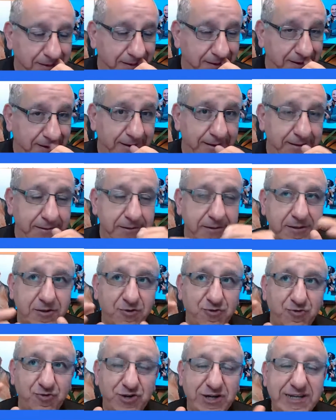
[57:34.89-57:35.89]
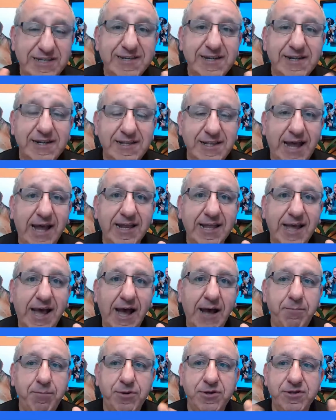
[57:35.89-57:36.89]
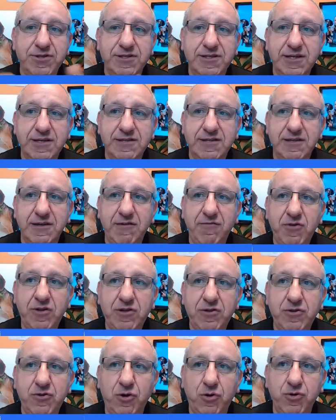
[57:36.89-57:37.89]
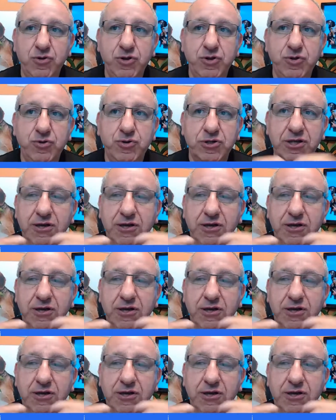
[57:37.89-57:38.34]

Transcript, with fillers: The reason that happens is, even though you're